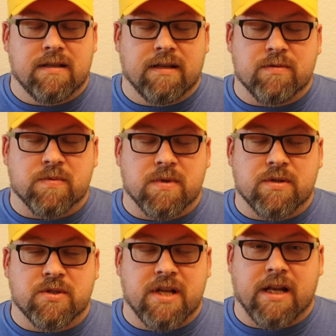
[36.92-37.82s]
it was
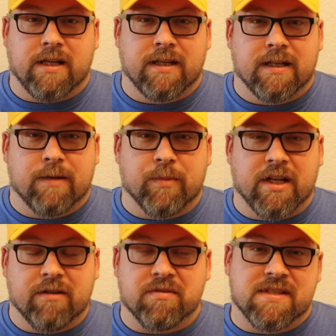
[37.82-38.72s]
real shitty. I
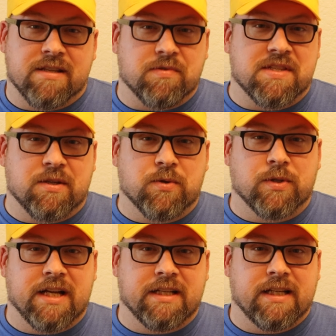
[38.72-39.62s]
mean, it was a
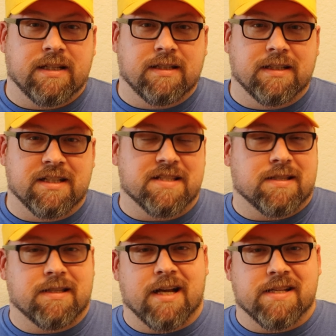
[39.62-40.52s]
cool idea. And
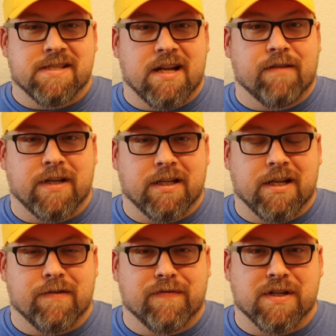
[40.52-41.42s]
it's nice that I've eaten
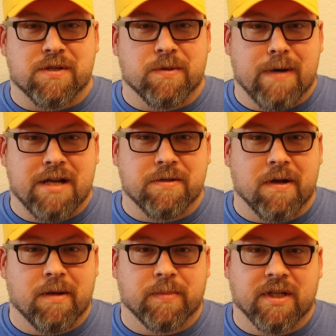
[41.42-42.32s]
at a fictional
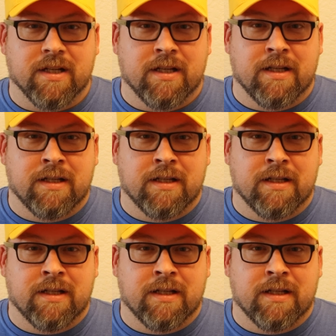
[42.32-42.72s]
restaurant, but